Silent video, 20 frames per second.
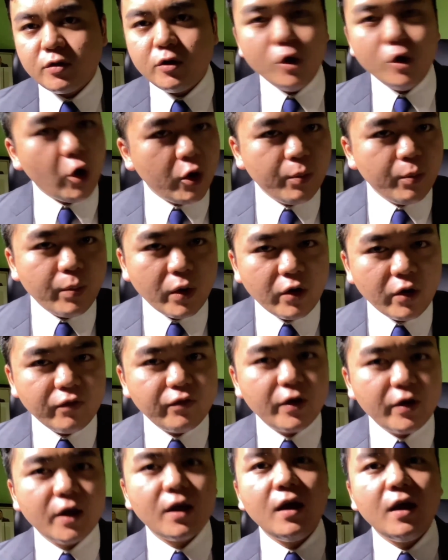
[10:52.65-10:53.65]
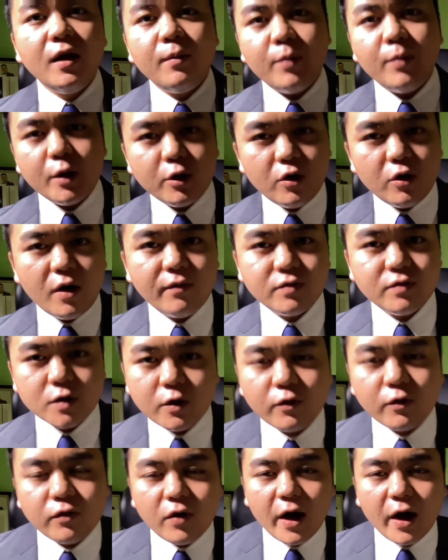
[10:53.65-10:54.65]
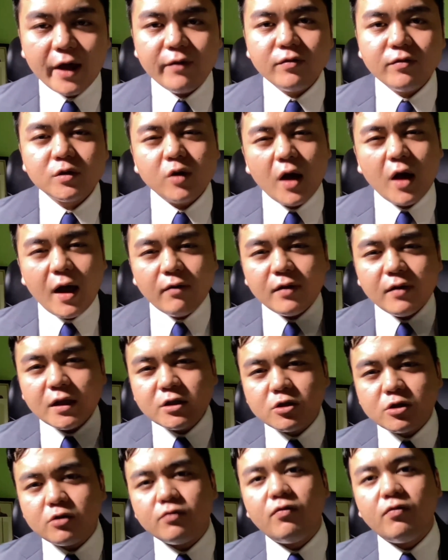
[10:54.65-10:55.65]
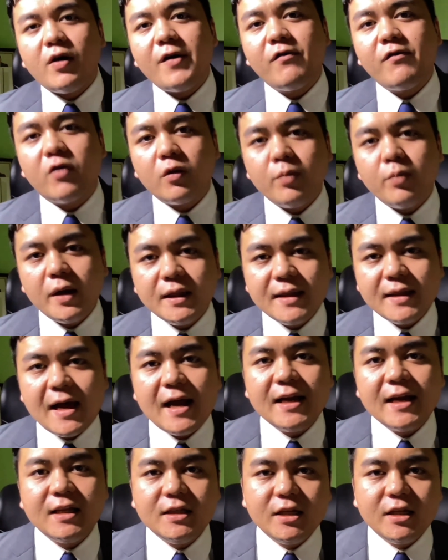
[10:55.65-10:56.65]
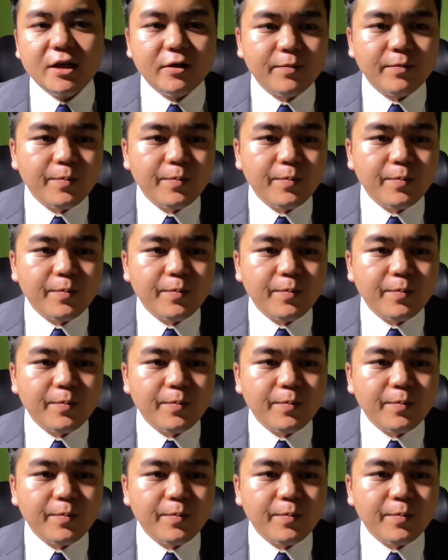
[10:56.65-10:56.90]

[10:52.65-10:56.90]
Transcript: You're imperfect, but you have survived. So have that survivor mentality.